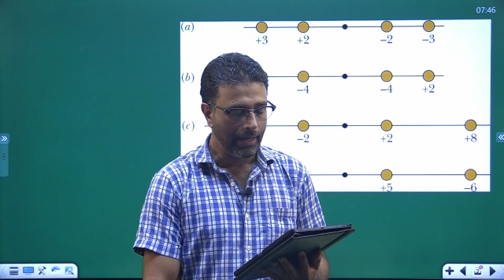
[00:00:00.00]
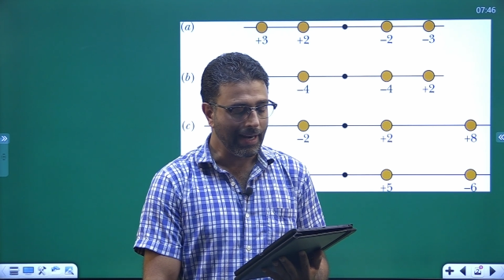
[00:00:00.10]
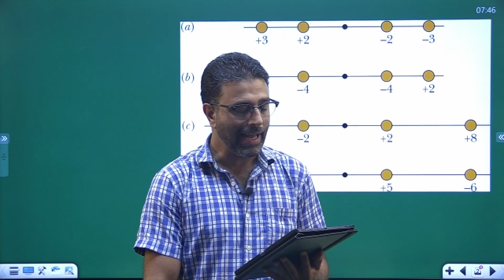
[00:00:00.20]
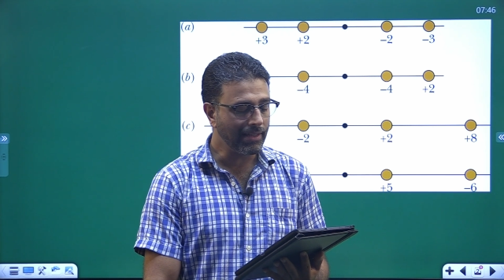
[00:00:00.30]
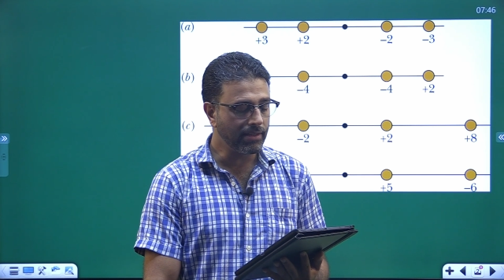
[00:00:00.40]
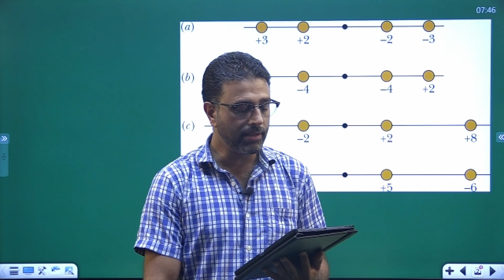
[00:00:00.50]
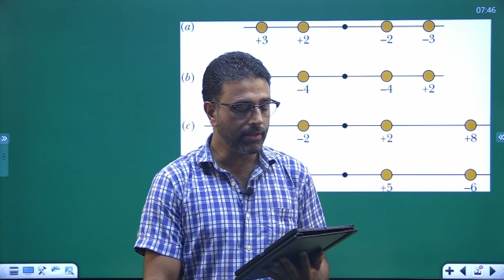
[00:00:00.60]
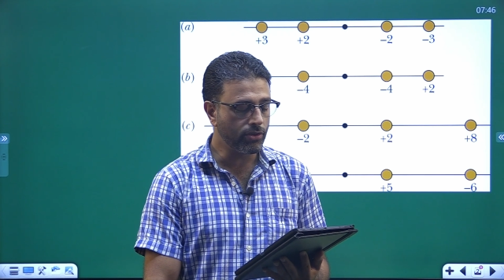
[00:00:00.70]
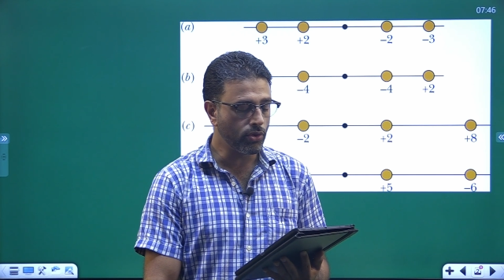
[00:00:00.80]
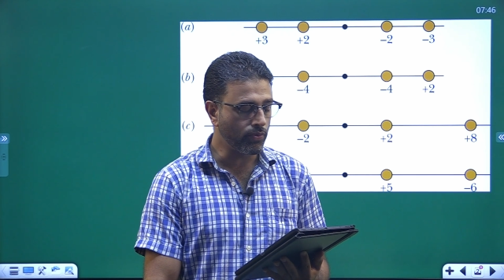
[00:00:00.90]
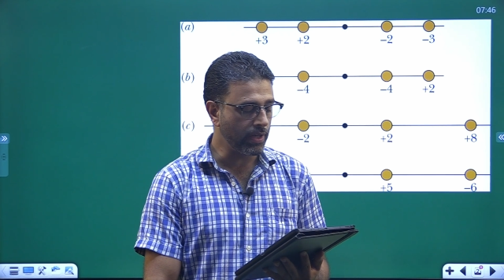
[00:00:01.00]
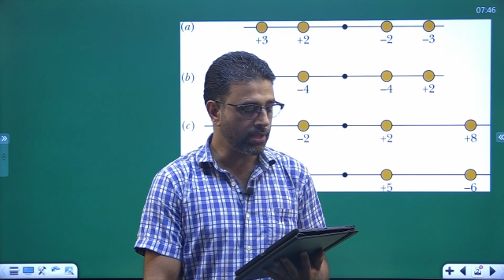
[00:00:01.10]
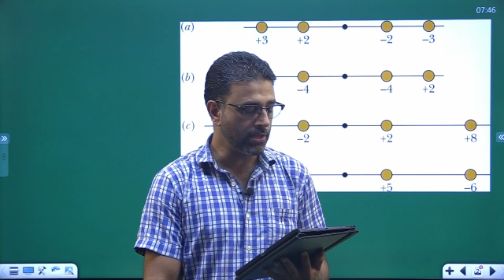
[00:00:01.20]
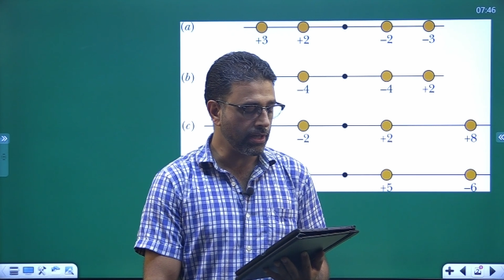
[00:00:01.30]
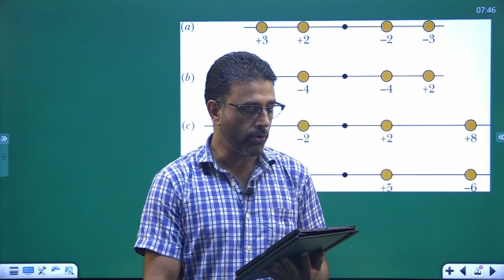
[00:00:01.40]
Rank the
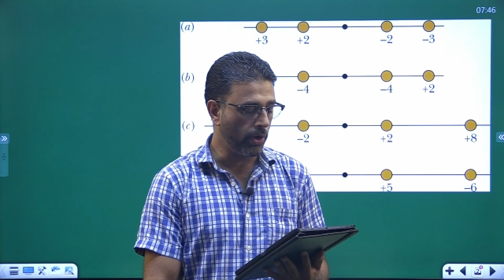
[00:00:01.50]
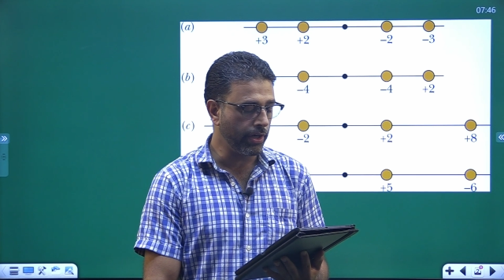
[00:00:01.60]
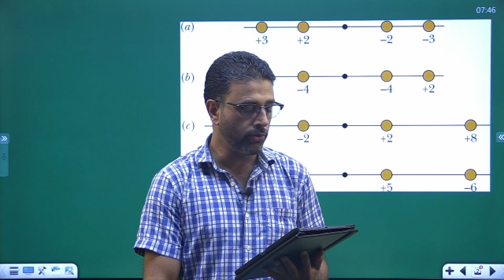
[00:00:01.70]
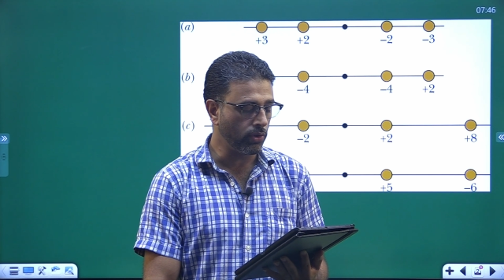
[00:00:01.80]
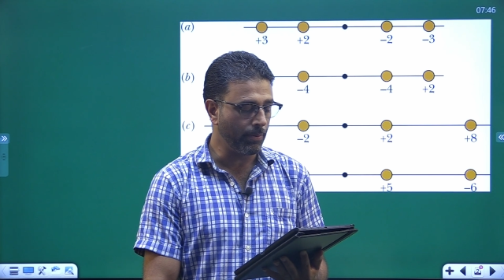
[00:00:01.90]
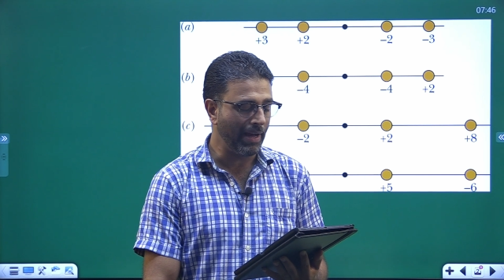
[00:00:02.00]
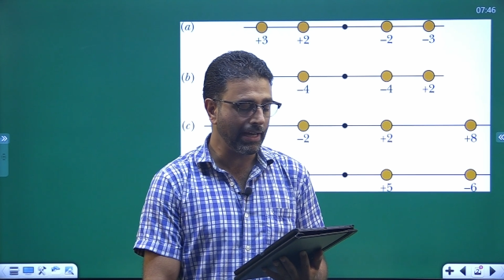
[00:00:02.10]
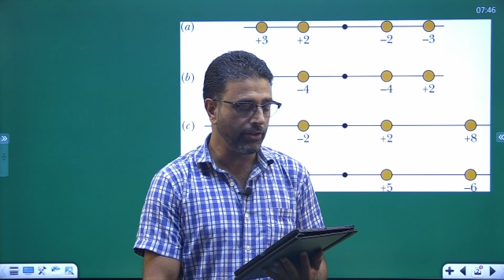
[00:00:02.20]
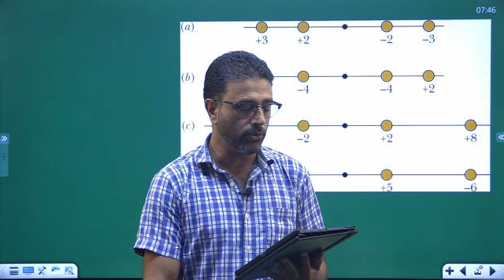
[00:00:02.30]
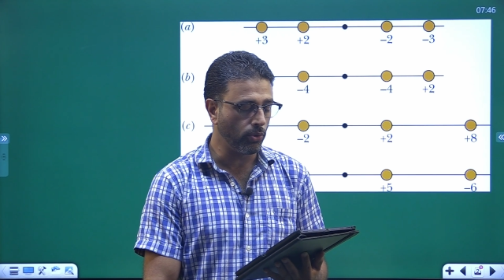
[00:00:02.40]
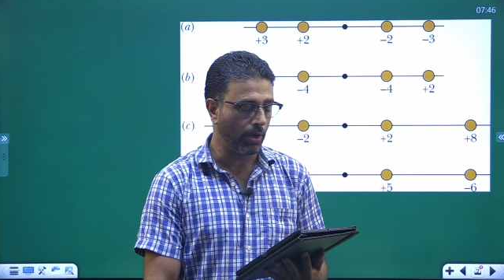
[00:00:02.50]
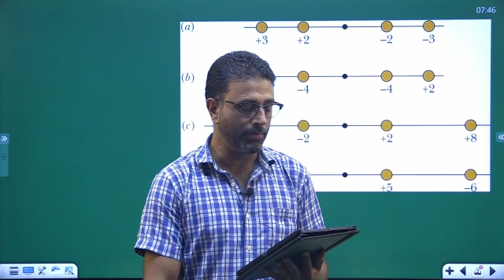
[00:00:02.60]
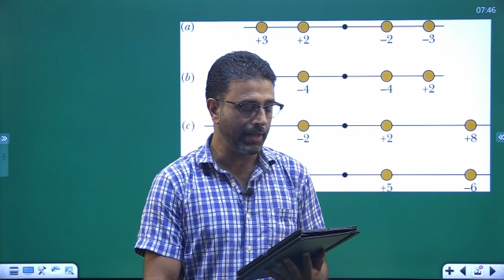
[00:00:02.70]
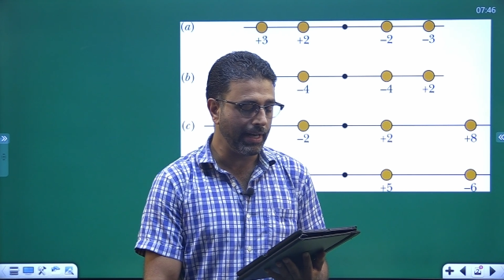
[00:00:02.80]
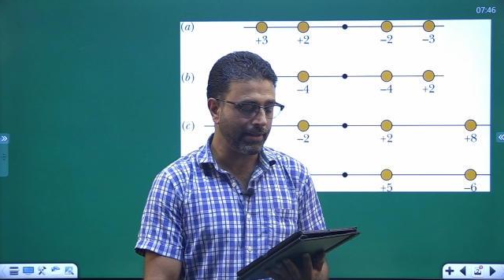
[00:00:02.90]
situations according to the magnitude of
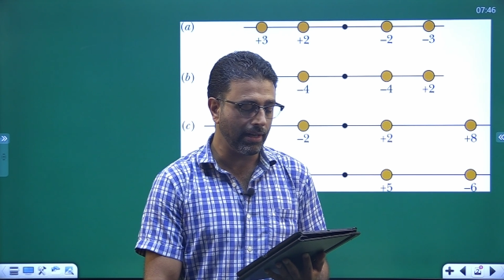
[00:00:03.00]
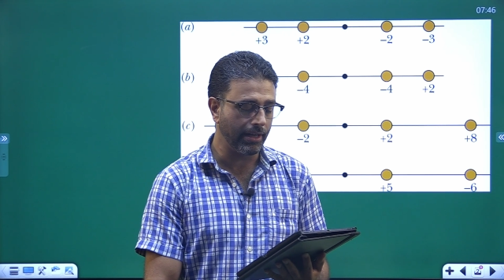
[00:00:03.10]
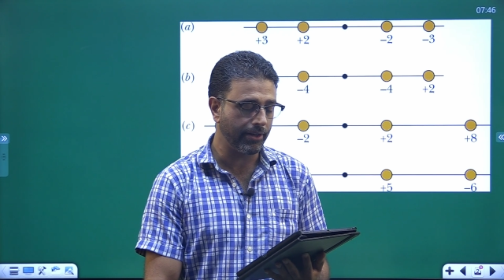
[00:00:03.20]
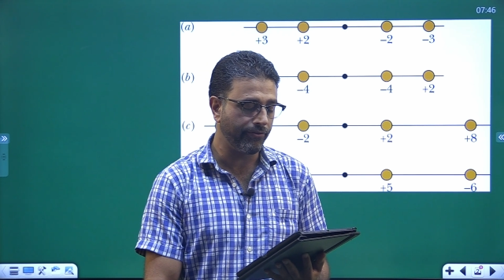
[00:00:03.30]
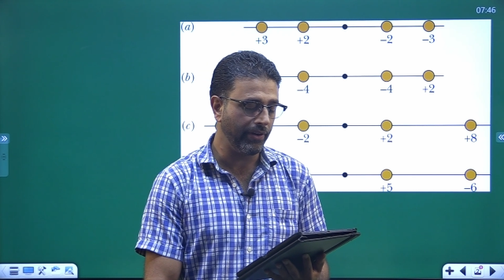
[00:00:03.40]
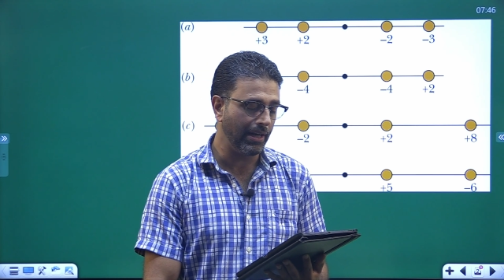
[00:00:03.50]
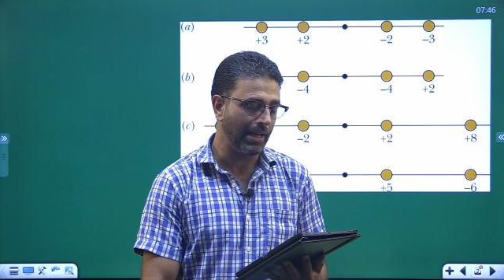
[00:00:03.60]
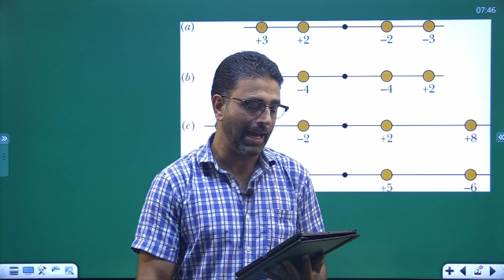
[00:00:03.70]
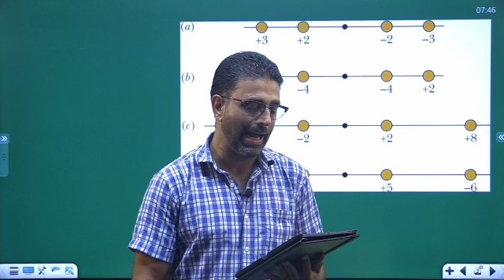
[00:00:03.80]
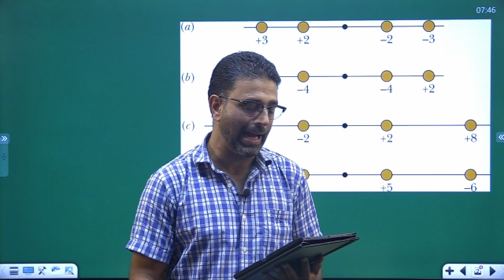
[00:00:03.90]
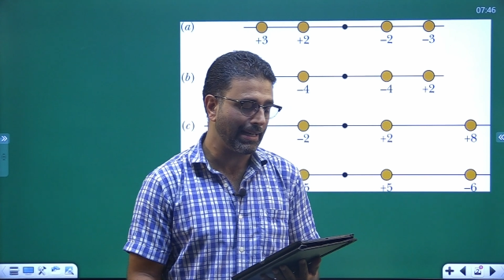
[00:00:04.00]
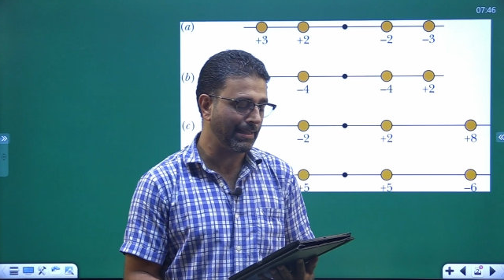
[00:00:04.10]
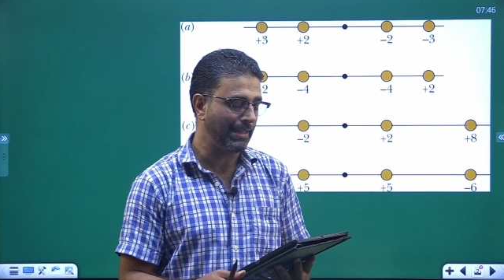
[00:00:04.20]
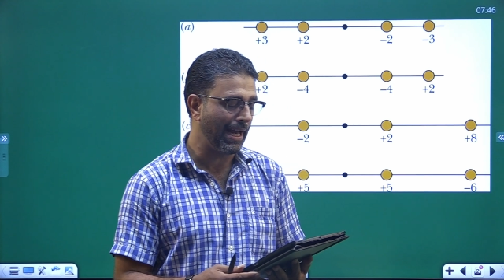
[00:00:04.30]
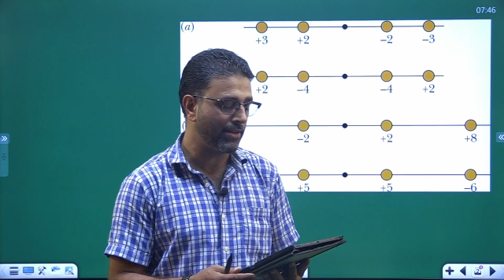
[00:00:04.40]
the net electric field
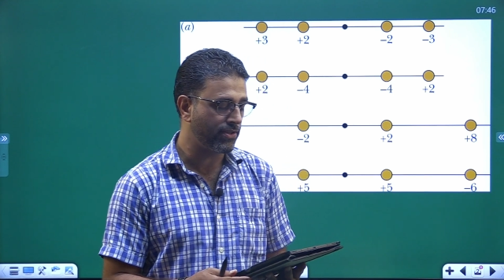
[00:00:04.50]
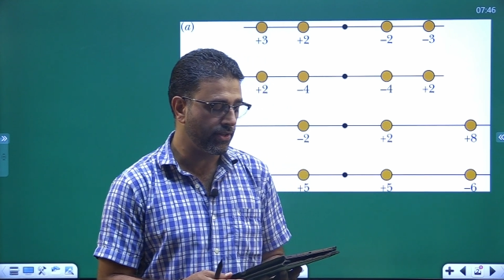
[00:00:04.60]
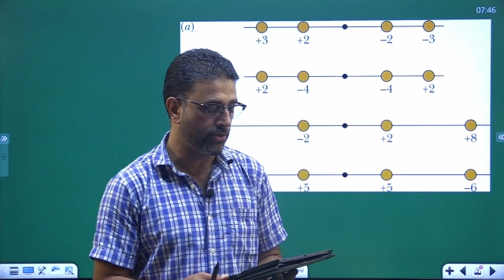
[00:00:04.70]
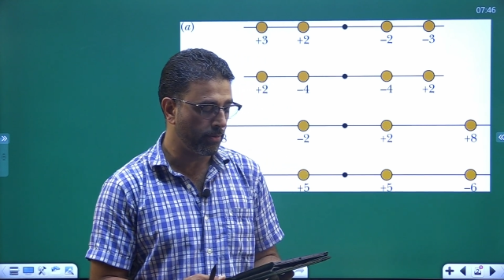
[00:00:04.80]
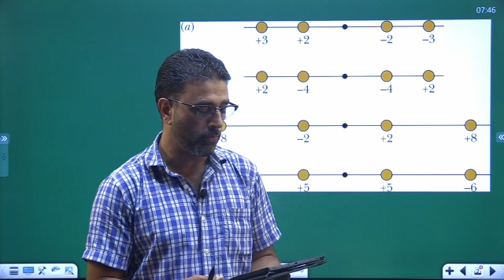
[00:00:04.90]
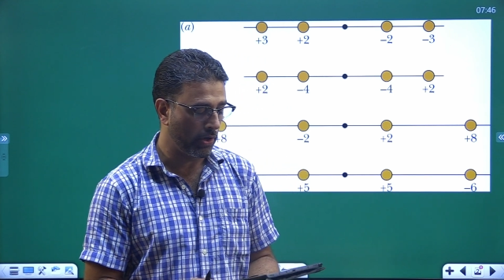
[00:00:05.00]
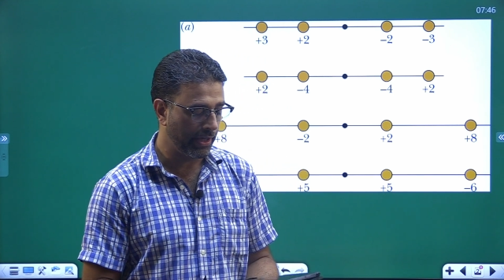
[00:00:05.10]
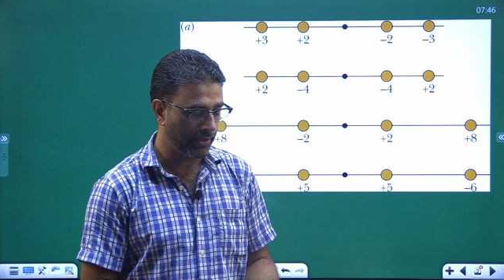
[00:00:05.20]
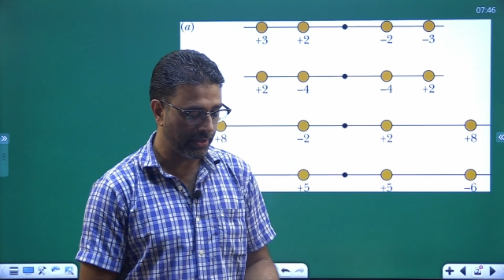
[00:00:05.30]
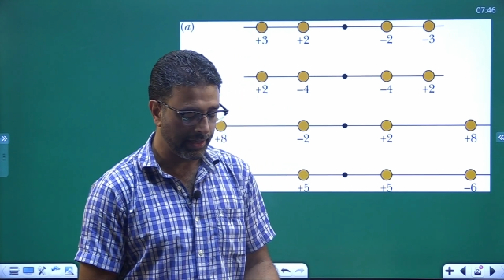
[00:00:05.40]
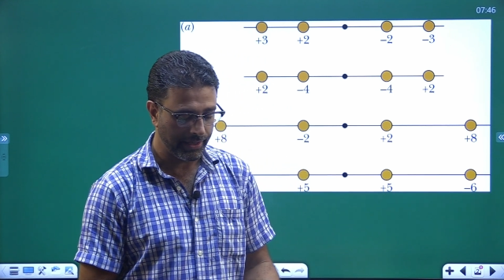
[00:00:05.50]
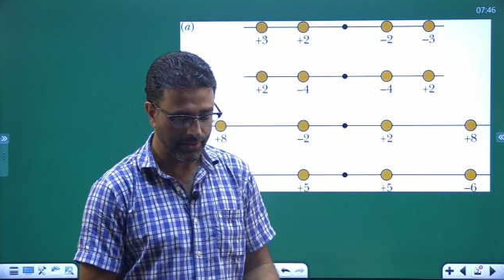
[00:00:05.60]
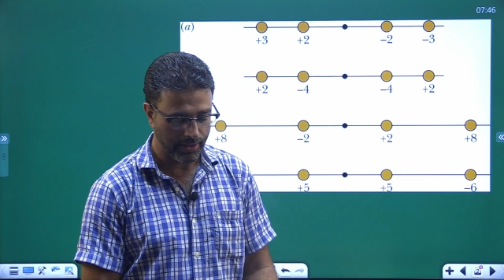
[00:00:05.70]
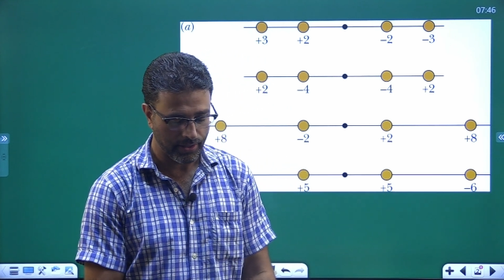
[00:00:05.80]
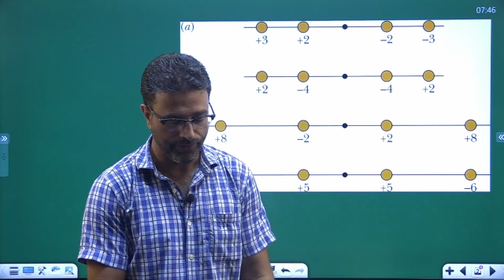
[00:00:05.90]
at that central point
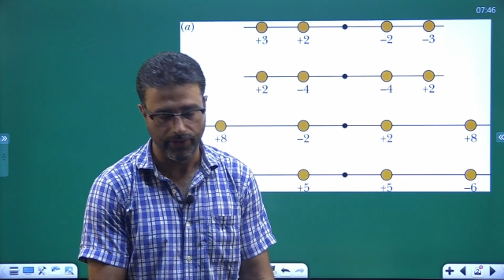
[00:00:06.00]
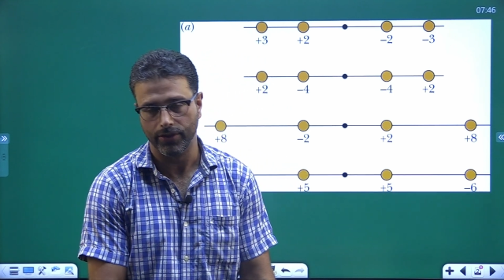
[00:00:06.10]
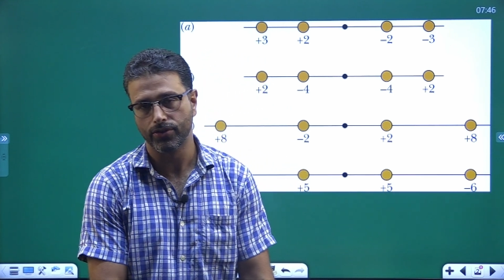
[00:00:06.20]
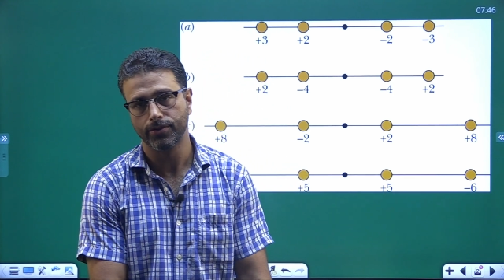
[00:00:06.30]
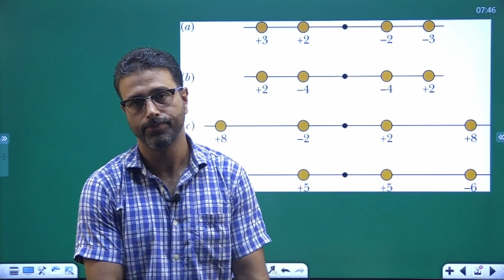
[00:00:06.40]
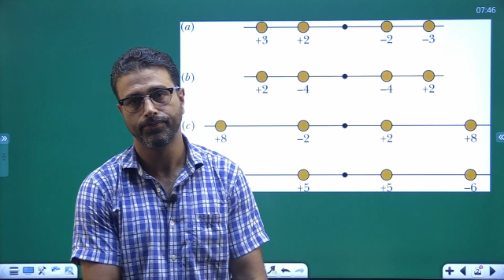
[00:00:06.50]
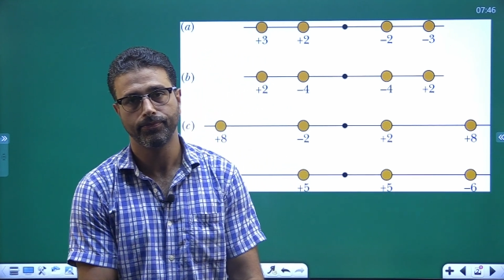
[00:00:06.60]
greatest first.